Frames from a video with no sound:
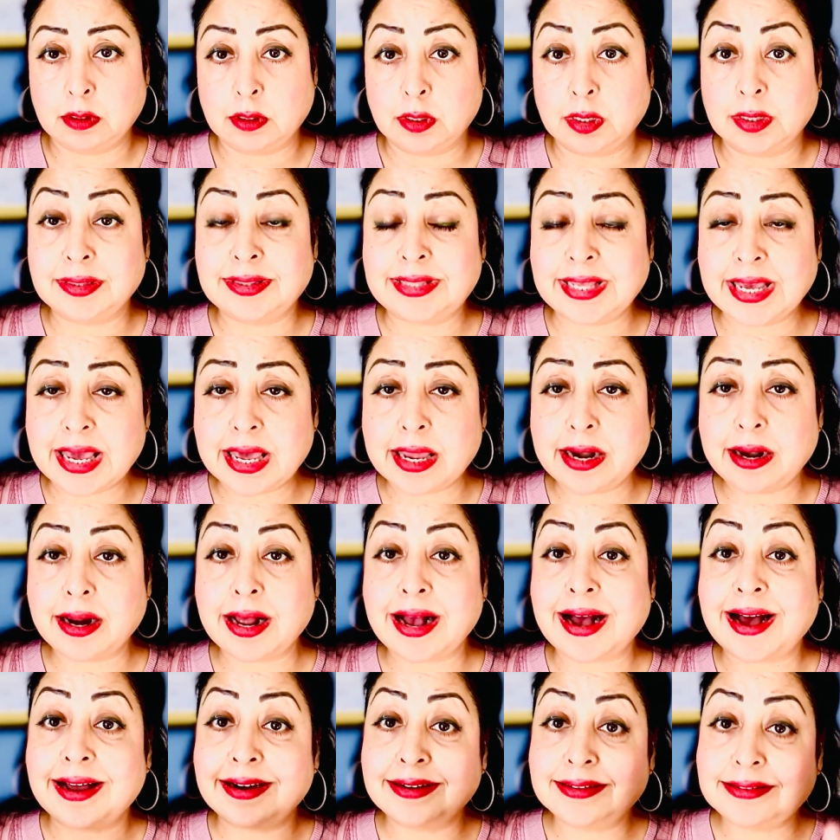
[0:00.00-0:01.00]
There
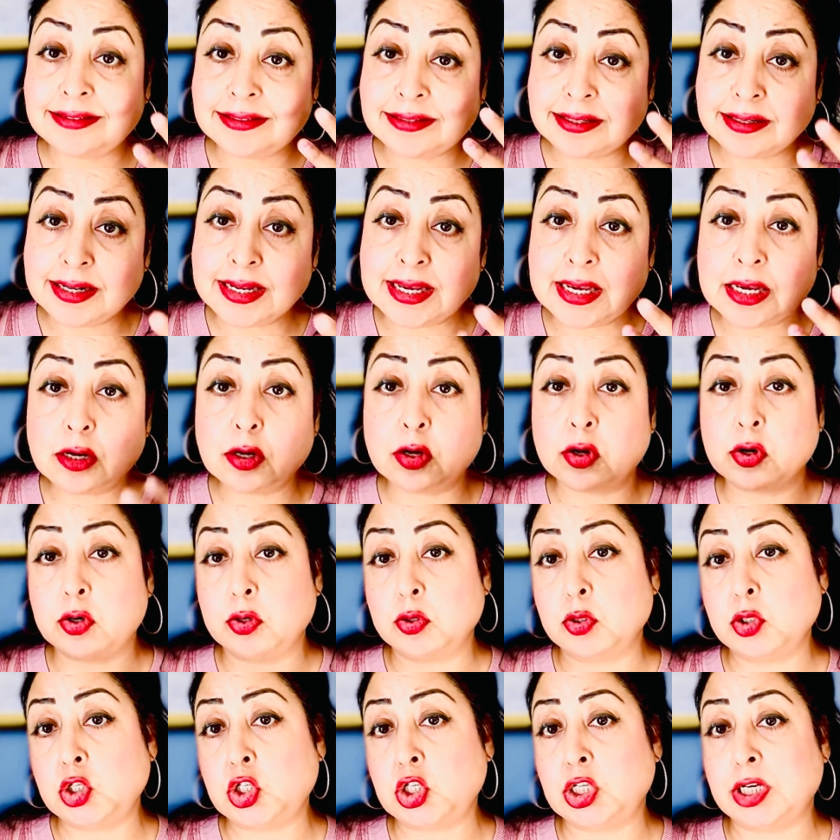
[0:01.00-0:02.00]
are 3
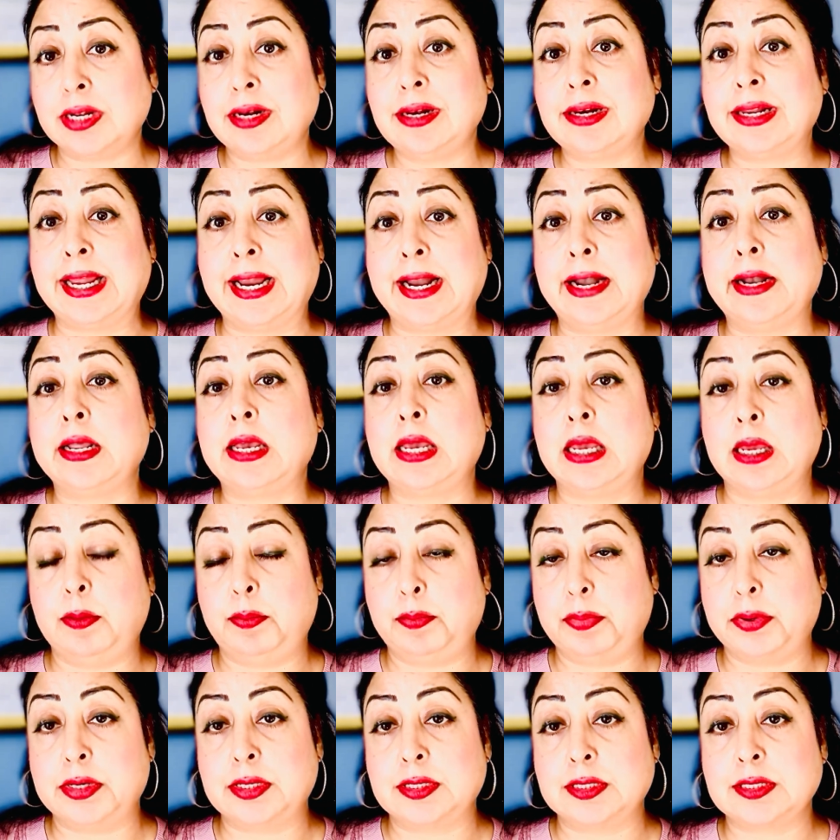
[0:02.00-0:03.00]
crucial
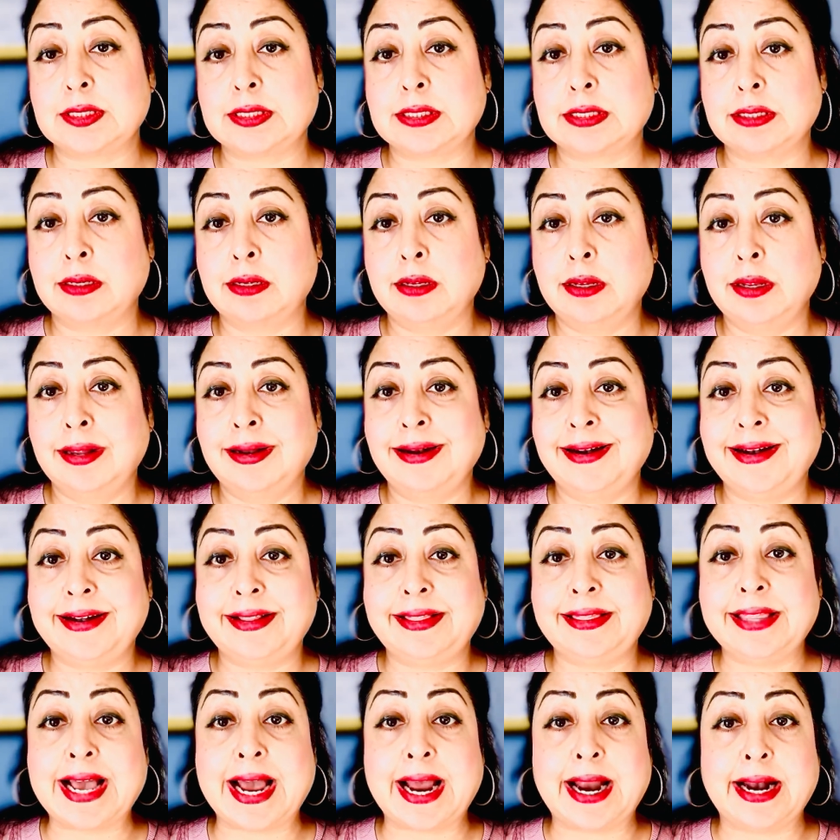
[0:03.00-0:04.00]
gatekeepers
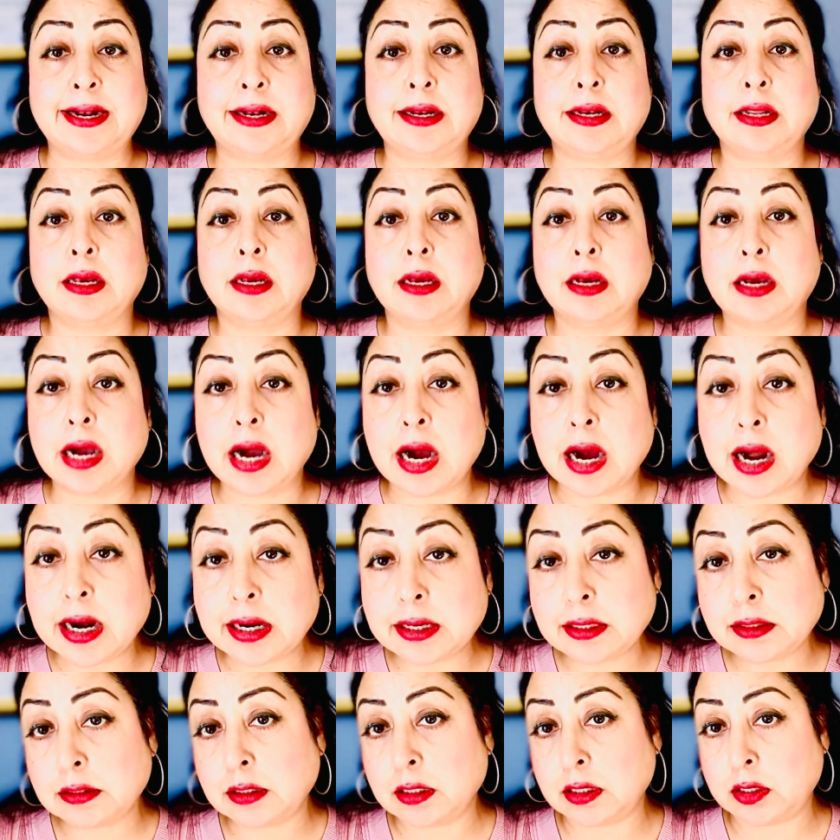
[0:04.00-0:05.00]
that
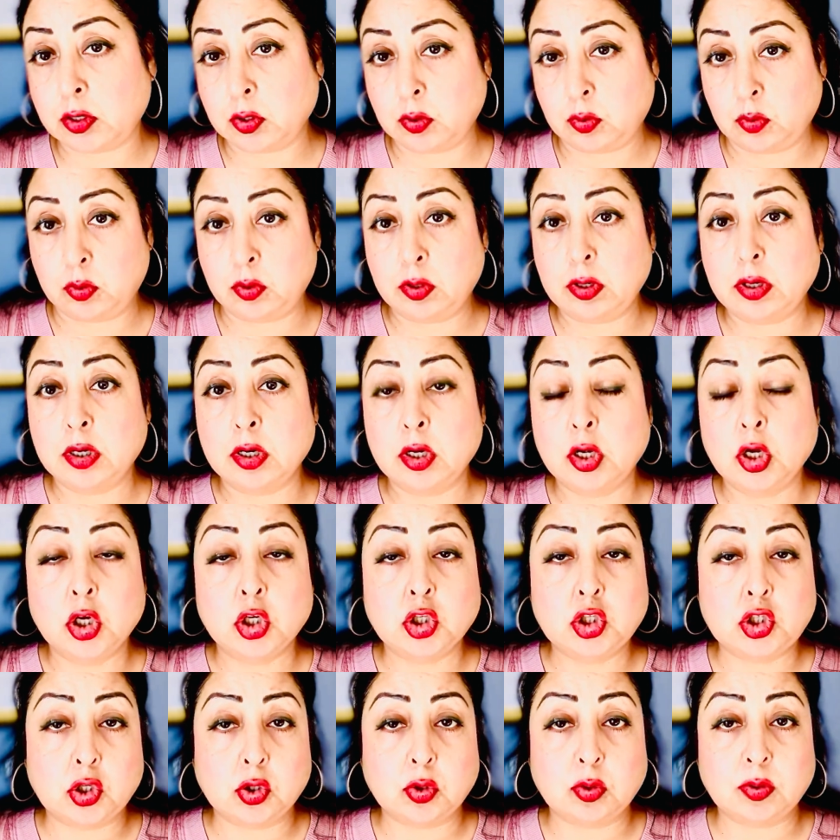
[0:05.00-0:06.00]
guard the door
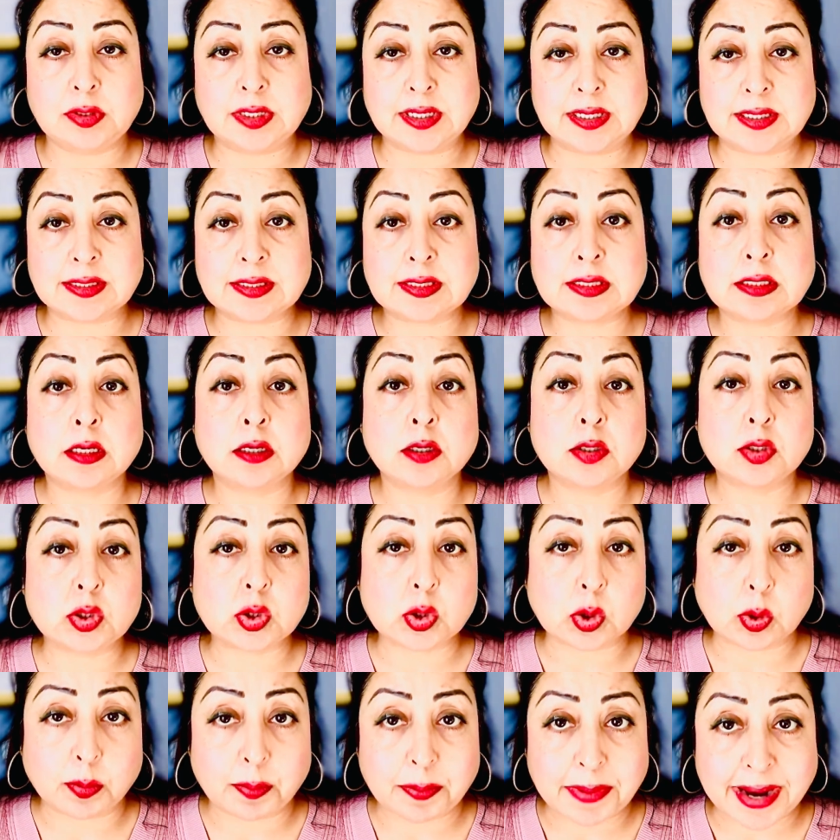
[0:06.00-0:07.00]
to this
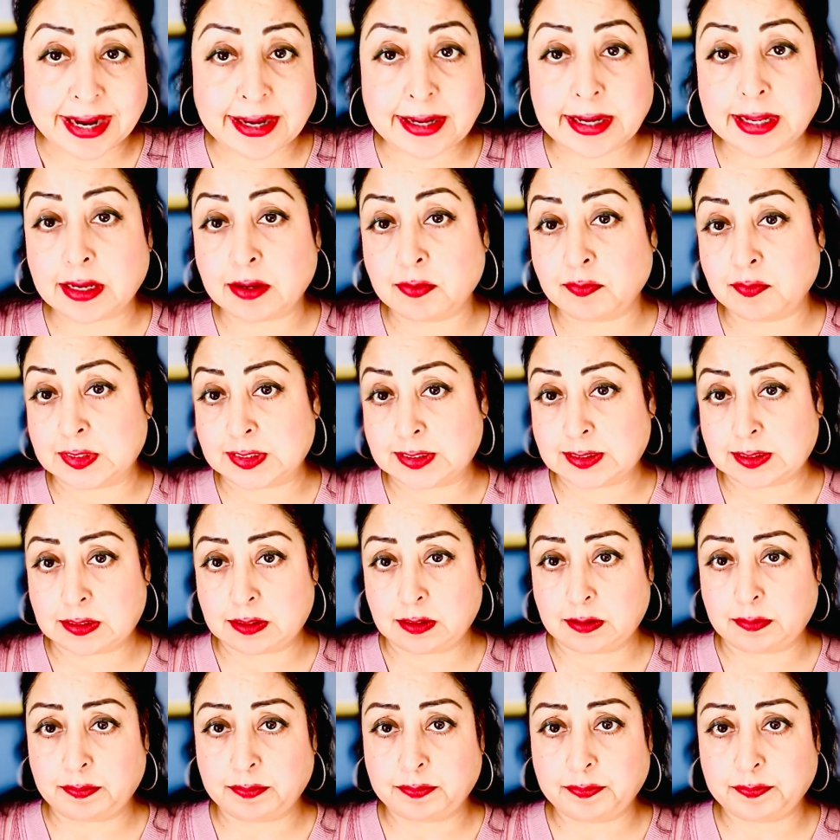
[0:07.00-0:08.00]
somatic
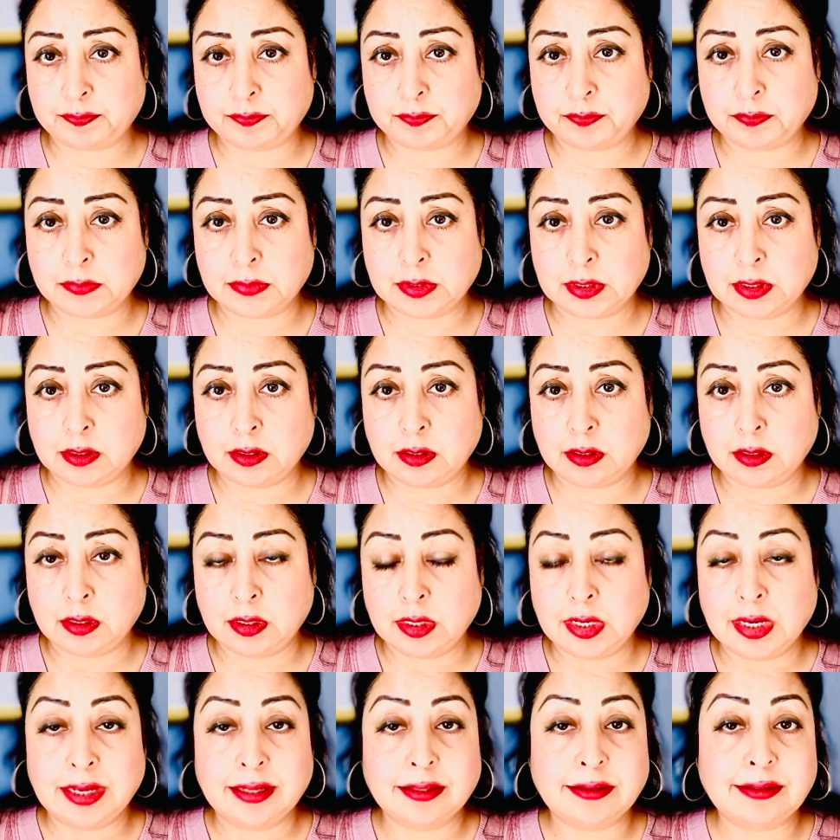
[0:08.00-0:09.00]
wisdom.
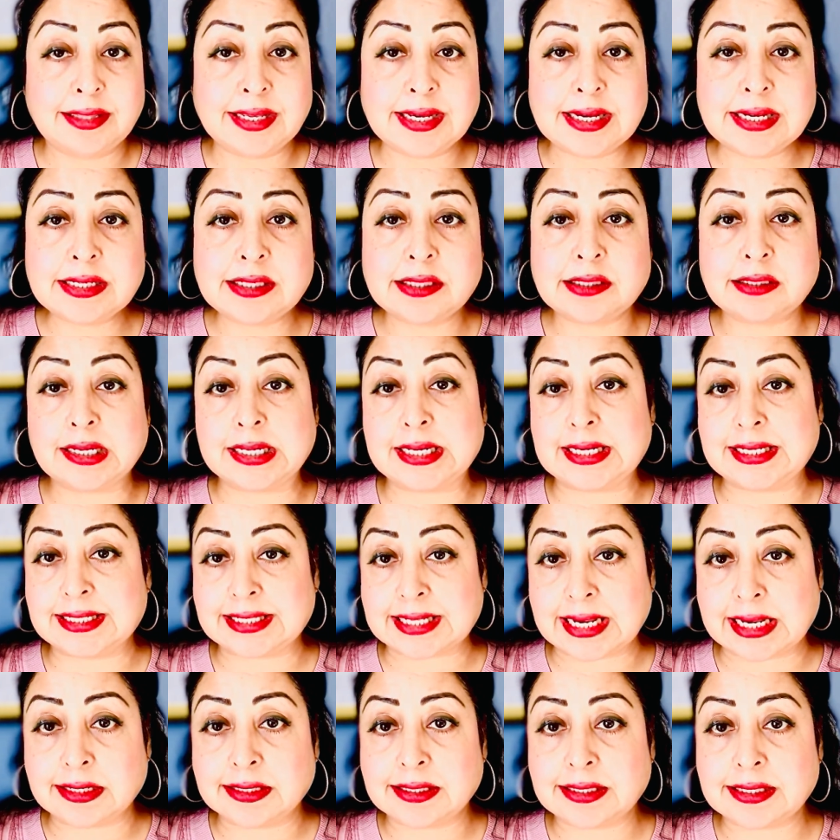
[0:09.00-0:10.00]
These 3
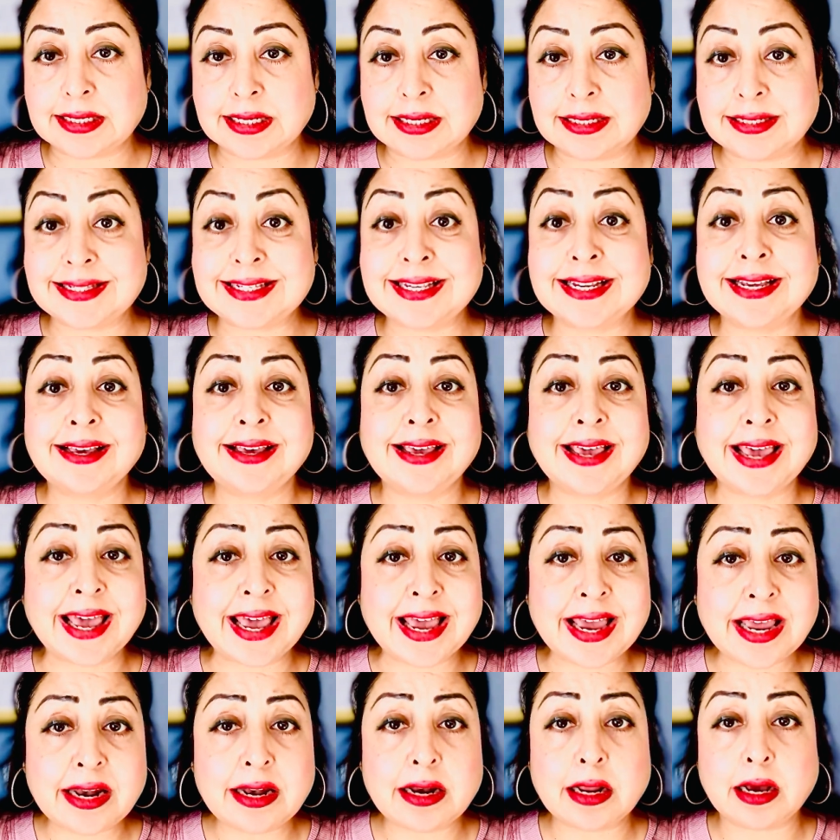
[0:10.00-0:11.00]
senses
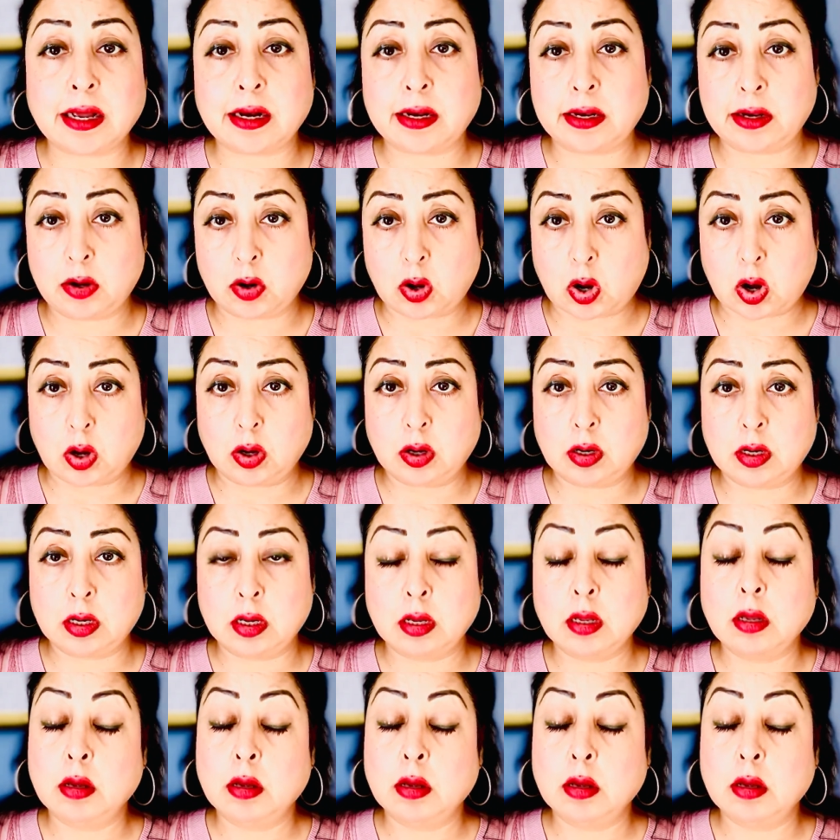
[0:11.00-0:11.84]
can unlock